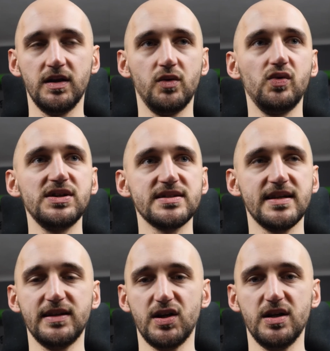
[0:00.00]
which is a
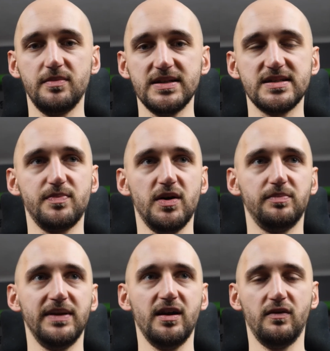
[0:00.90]
tournament spot
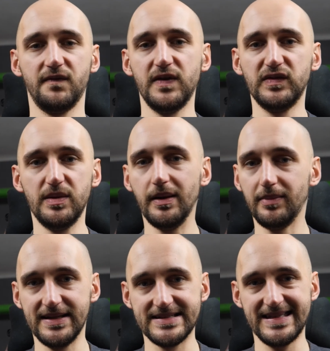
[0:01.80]
played on 50 big
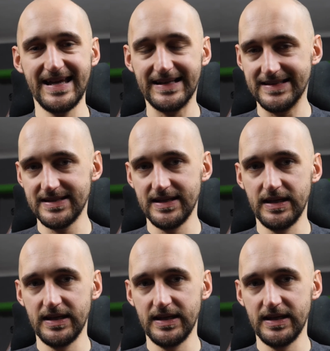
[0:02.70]
blind stacks,